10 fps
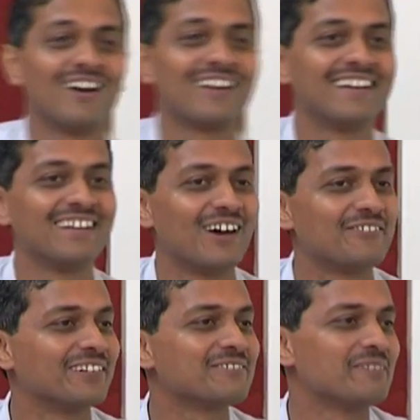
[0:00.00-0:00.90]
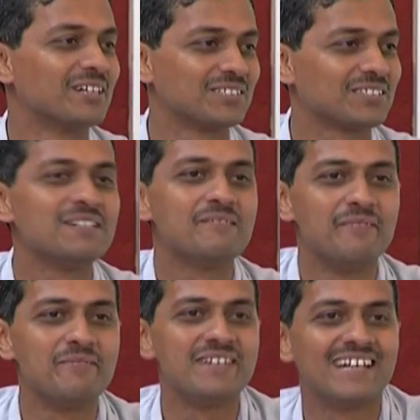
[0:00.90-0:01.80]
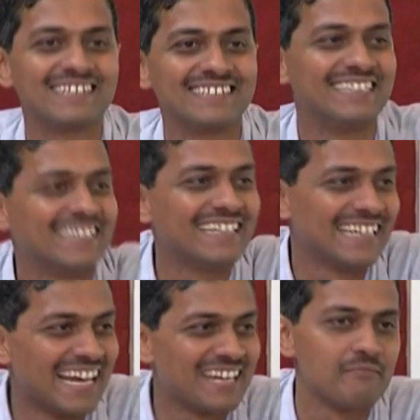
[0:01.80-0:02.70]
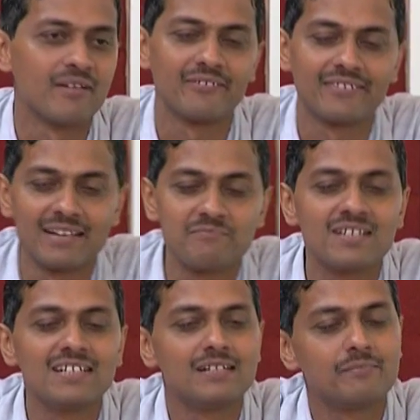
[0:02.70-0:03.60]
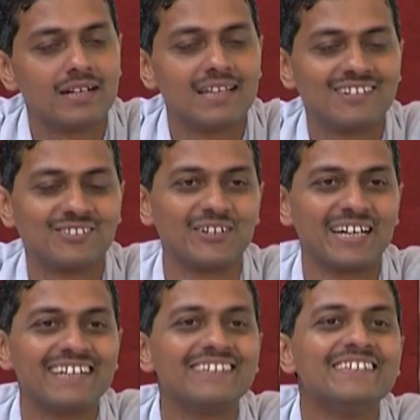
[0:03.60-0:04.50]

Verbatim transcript: already laughing because maybe he has heard it n number of times, but that's okay.